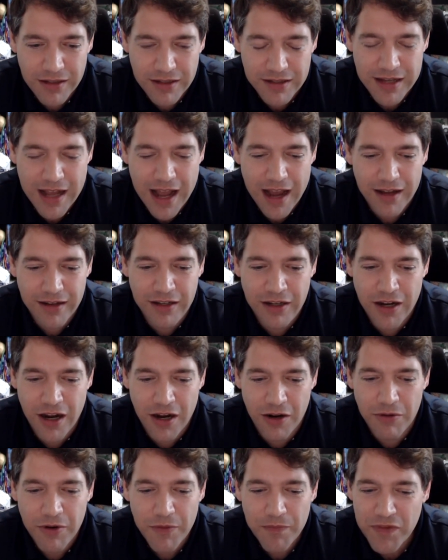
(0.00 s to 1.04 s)
There's that,
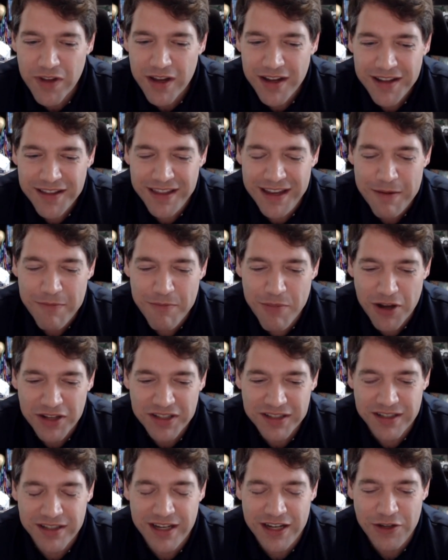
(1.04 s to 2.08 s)
the
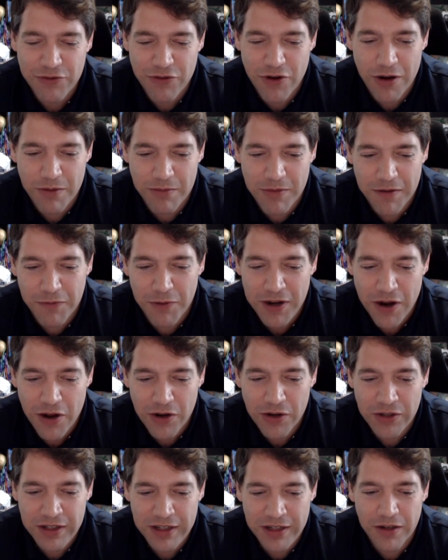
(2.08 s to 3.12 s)
imposter syndrome of we're not
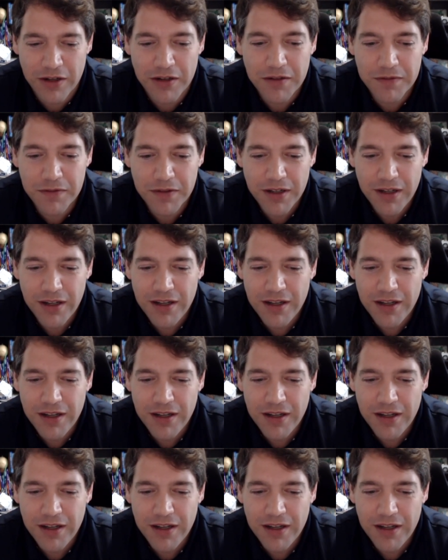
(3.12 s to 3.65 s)
good enough.